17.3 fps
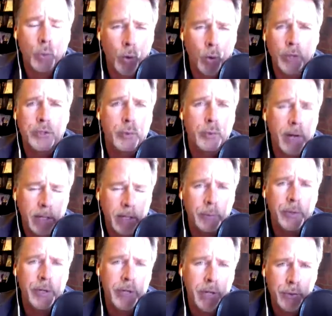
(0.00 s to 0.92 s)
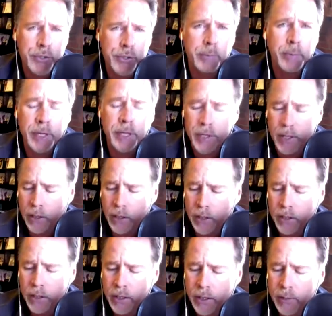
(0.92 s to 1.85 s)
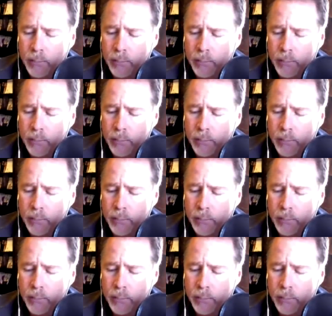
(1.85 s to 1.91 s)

worked directly with Nelson Mandela.